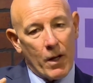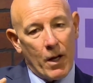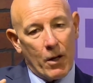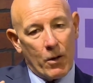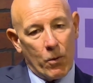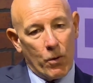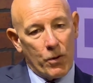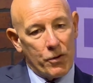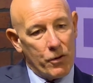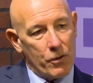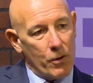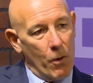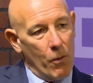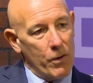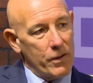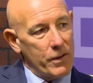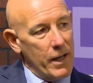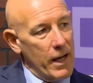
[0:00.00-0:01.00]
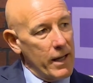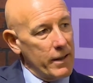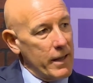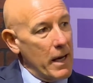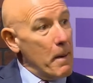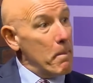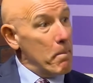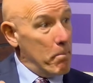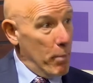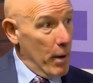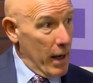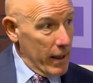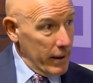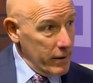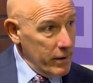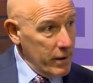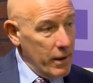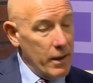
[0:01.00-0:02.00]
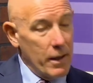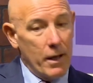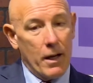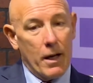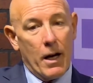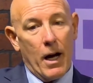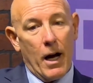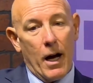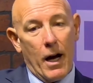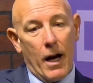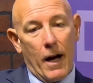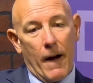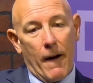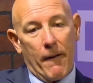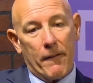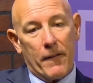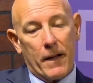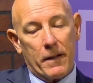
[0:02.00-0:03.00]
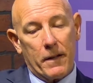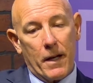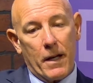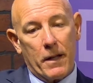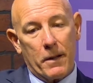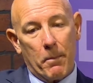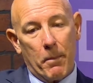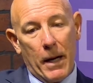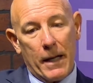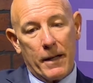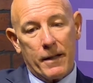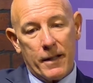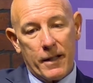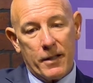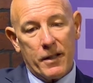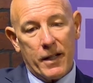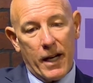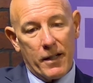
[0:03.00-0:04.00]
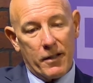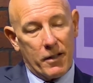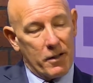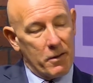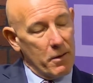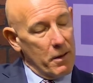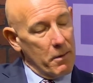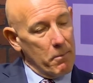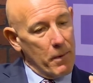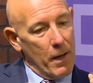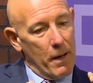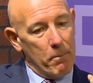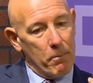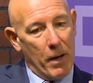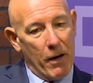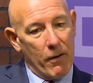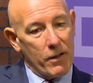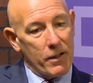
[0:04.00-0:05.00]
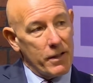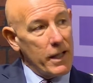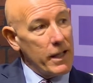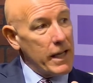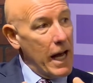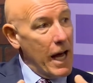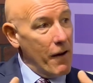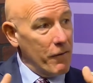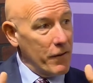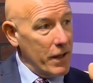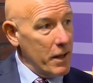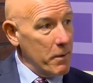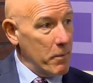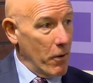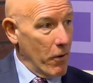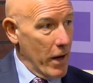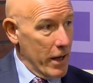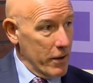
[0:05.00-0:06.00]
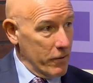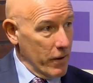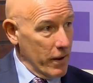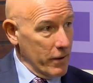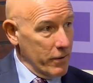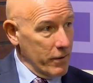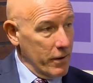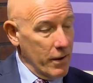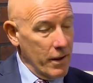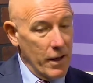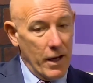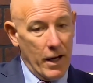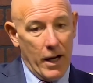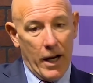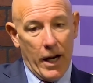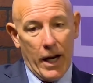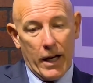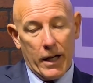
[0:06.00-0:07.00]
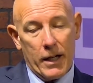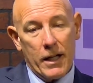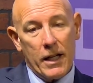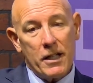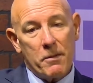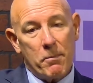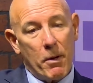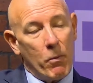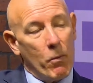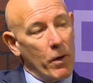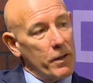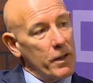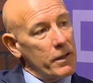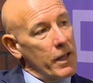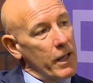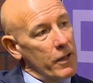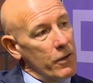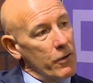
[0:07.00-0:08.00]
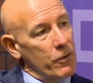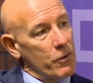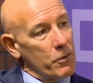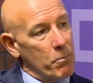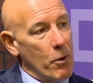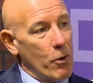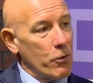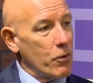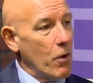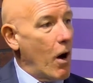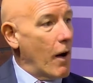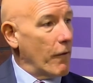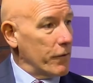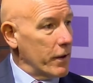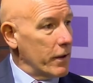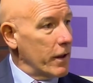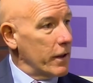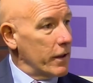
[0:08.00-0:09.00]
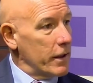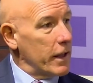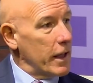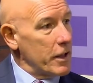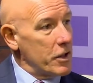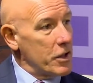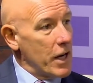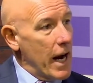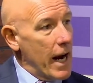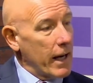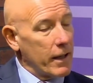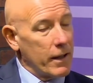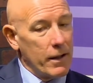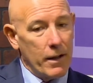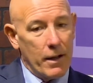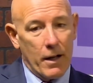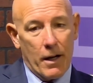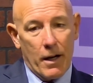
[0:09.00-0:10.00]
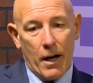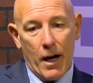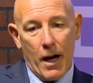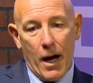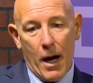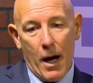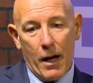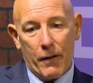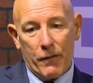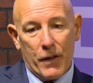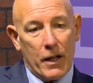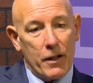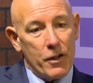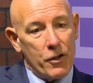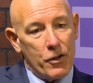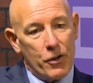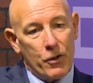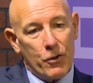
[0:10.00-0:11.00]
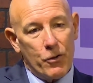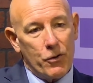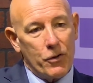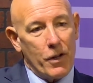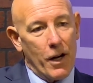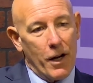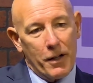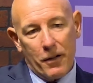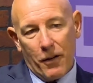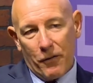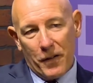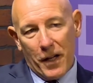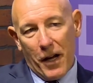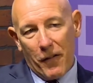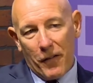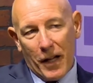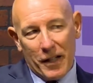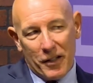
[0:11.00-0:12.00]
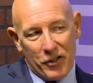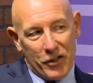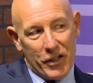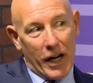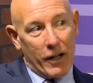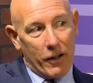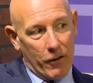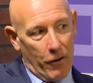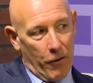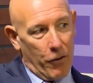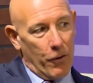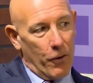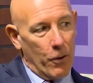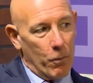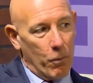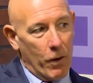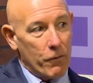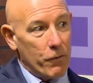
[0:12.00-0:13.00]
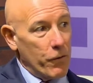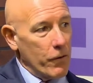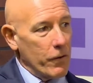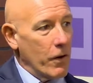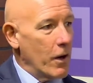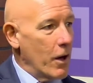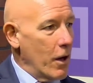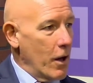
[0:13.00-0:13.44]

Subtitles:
Of course, there's always that but, and the but in this case is that parents need to have an email address, and it needs to be one that they use most often and that they check. If they just use, if they have that second or third one for